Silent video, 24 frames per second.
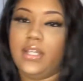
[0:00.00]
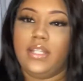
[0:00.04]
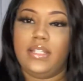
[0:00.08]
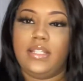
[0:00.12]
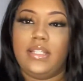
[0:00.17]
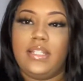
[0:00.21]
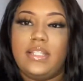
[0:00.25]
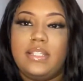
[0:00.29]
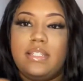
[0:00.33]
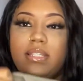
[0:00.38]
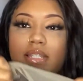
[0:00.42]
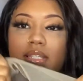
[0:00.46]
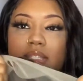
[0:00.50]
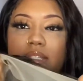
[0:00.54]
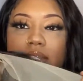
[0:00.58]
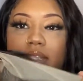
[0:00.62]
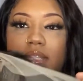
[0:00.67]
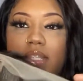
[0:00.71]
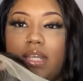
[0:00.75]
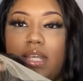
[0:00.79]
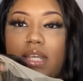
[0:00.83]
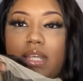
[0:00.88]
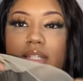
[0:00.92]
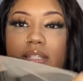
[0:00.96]
This is
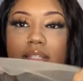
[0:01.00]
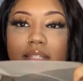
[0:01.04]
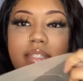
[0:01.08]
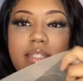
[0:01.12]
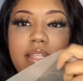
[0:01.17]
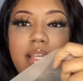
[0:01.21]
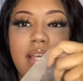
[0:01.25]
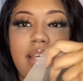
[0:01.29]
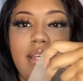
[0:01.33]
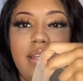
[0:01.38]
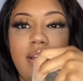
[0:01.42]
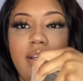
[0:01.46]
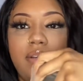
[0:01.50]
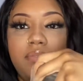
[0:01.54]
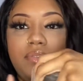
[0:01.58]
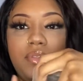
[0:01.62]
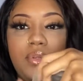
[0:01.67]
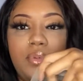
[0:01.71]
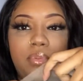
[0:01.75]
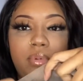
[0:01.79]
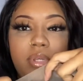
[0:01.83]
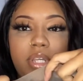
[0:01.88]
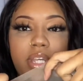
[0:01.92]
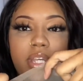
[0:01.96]
the inside of the
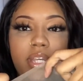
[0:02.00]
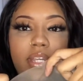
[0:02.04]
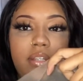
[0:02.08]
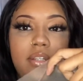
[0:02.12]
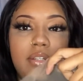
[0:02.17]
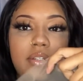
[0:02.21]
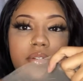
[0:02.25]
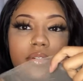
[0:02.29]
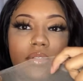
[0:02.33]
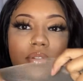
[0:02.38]
wig.